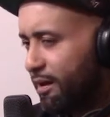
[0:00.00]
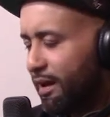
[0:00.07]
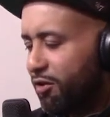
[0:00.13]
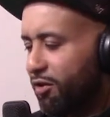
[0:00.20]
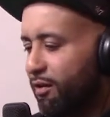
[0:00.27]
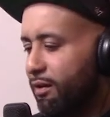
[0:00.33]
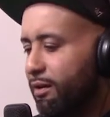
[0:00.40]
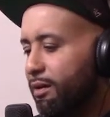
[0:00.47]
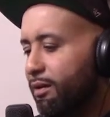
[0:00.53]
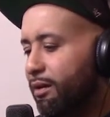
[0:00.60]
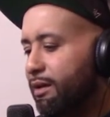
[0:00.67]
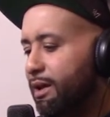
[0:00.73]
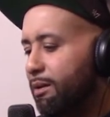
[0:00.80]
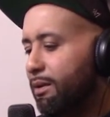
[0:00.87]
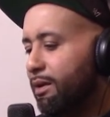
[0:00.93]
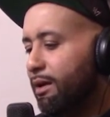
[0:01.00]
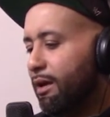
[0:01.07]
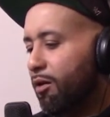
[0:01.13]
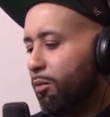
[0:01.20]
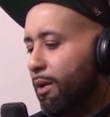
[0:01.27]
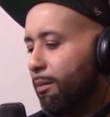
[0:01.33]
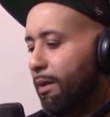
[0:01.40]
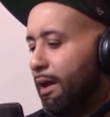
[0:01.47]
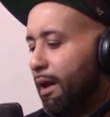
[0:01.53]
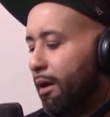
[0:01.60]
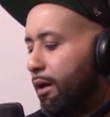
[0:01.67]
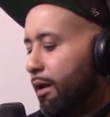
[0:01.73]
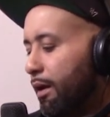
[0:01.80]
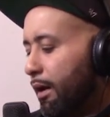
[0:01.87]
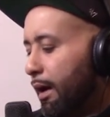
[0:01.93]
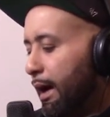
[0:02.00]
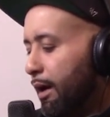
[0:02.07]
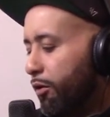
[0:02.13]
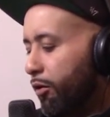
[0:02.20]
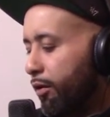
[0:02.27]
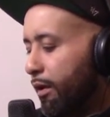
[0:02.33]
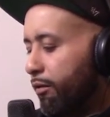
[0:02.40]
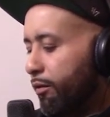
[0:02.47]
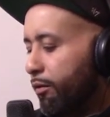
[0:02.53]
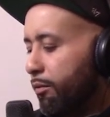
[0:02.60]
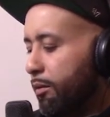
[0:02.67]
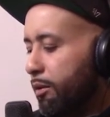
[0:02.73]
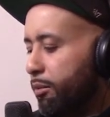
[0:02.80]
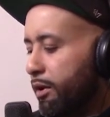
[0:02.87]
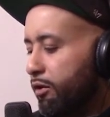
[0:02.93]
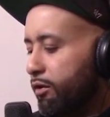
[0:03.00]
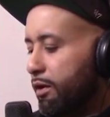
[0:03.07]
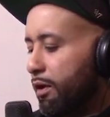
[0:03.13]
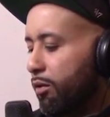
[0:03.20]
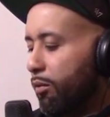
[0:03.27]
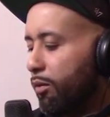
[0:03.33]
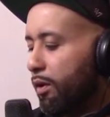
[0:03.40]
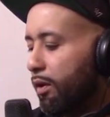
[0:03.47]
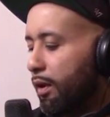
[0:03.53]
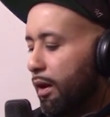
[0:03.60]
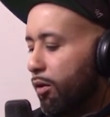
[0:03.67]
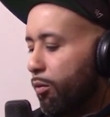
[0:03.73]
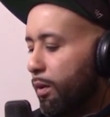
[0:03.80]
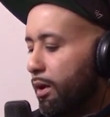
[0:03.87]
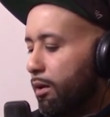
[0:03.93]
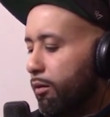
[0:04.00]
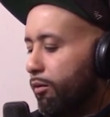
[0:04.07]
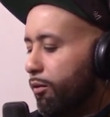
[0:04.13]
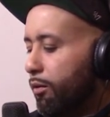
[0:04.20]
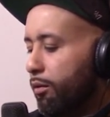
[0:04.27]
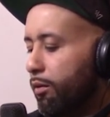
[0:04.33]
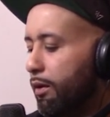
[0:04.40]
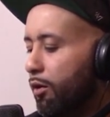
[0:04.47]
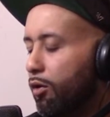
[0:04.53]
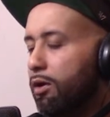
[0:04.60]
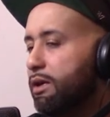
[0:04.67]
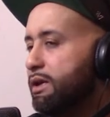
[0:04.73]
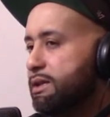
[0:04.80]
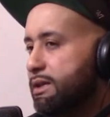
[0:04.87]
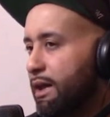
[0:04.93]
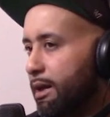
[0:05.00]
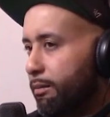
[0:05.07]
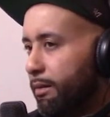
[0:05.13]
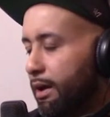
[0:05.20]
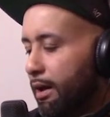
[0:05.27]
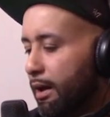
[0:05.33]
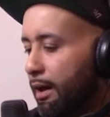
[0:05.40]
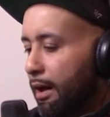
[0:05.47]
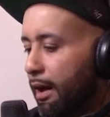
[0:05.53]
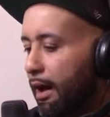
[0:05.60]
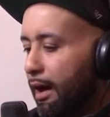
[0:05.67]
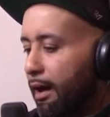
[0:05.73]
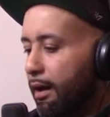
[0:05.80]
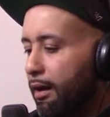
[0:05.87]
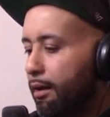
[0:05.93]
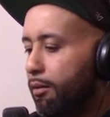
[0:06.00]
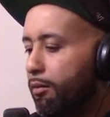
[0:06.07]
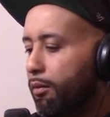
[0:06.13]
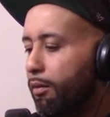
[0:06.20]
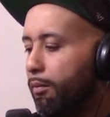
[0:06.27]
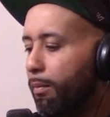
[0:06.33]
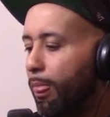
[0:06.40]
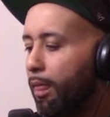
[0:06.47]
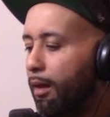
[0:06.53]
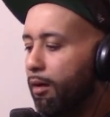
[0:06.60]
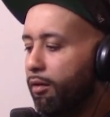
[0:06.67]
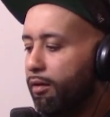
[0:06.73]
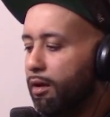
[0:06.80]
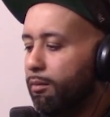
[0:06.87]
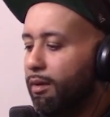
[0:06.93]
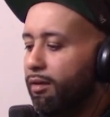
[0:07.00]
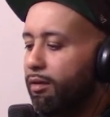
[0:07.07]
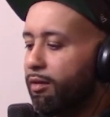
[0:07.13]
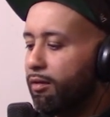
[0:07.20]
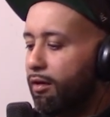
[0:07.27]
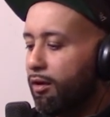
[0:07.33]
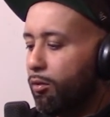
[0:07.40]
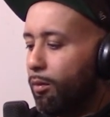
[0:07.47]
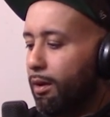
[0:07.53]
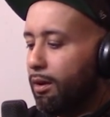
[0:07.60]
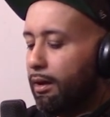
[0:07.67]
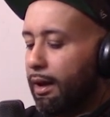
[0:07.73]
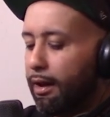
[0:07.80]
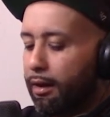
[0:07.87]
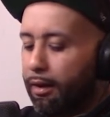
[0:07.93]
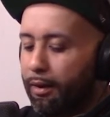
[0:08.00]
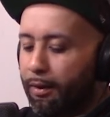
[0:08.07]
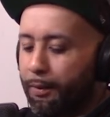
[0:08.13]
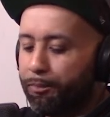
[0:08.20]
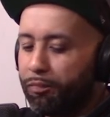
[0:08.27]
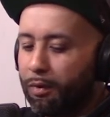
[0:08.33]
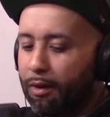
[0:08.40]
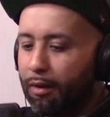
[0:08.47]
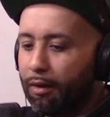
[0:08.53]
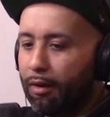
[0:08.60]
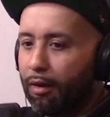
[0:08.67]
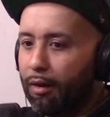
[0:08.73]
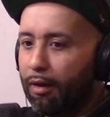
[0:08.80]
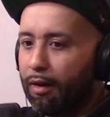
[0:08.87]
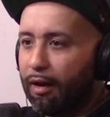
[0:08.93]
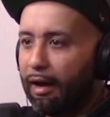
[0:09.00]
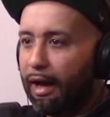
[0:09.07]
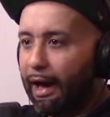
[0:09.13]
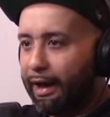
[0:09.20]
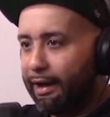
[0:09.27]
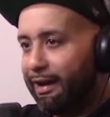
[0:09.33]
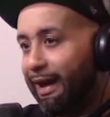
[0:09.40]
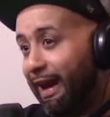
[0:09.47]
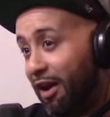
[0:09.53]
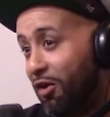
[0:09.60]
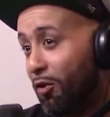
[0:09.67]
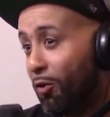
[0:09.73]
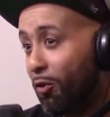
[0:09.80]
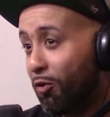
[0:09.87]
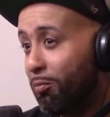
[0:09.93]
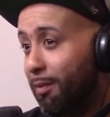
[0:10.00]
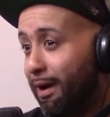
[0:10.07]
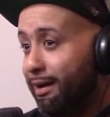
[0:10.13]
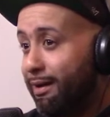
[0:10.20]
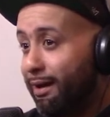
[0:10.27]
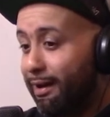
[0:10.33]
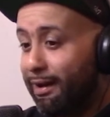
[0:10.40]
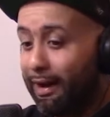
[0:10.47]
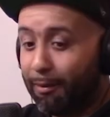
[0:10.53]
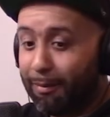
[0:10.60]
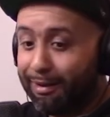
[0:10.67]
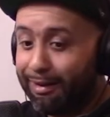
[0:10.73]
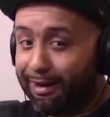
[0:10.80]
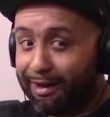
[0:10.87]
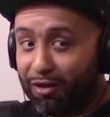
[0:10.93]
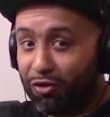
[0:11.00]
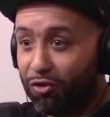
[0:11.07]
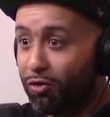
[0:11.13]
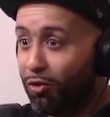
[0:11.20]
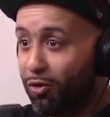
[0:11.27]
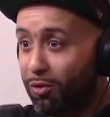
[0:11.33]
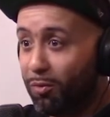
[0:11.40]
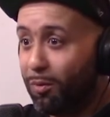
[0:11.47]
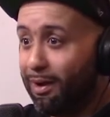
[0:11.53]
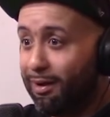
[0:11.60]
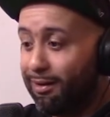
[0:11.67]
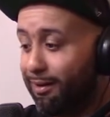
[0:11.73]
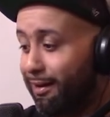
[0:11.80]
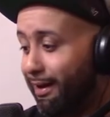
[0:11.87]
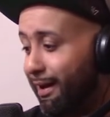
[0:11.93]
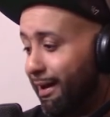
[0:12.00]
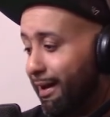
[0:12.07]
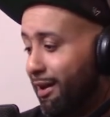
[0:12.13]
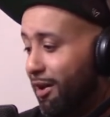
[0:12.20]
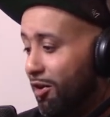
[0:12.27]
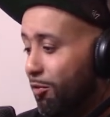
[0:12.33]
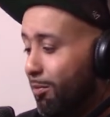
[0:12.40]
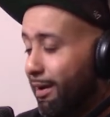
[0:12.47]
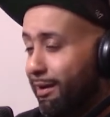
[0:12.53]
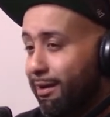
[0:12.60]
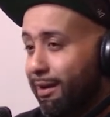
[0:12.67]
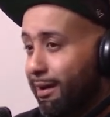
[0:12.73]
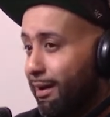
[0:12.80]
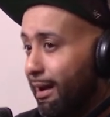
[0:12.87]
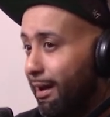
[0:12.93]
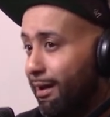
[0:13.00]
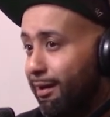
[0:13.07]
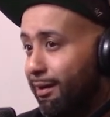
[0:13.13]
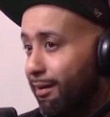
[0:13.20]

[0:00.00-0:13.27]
touch on the, the demon thing as well, but like I also suffer from depression as well as well for the longest time, and I was telling my sister as well like I can end off my day like my day can start well, and I can end off my day like